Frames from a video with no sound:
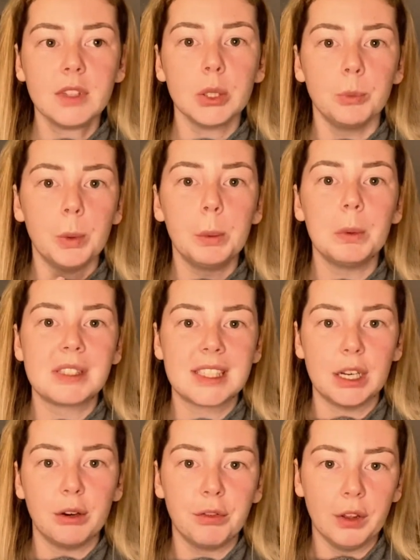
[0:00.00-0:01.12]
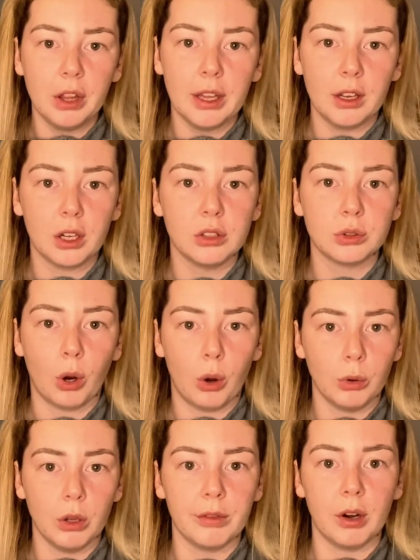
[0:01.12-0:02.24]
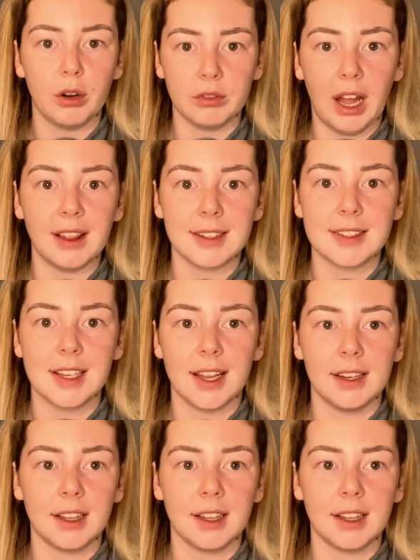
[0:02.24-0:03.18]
we would still feel in control of our reality.